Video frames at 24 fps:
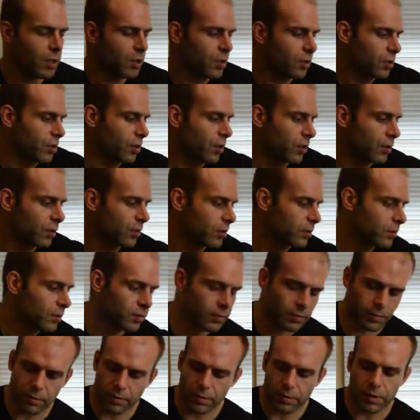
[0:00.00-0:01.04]
So
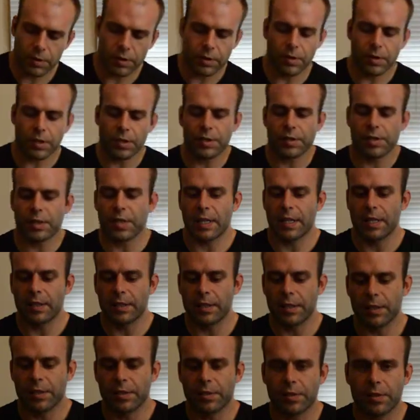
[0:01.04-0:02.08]
let's look inside
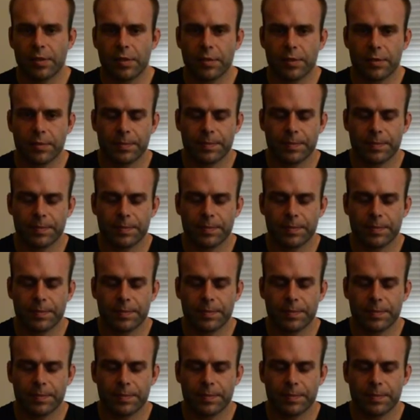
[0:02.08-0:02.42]
this.